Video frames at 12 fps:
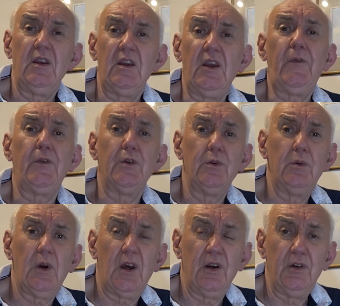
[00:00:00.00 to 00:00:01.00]
If
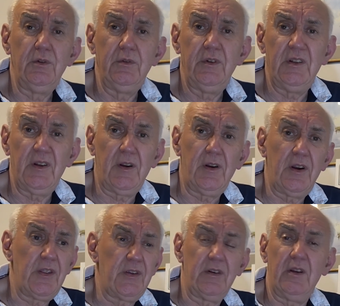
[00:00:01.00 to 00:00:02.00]
you own
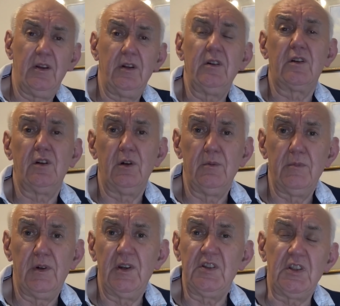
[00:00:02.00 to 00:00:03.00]
either an
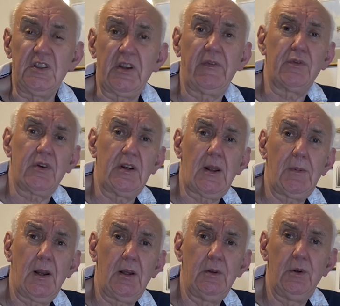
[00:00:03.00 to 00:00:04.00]
ICOM
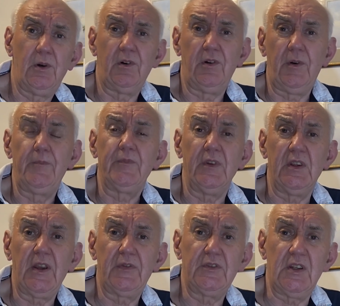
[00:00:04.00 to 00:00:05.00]
IC7300 or
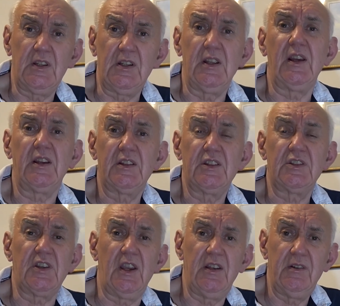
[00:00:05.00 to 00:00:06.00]
the
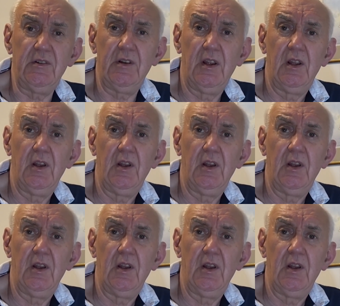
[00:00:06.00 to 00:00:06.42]
FTDX10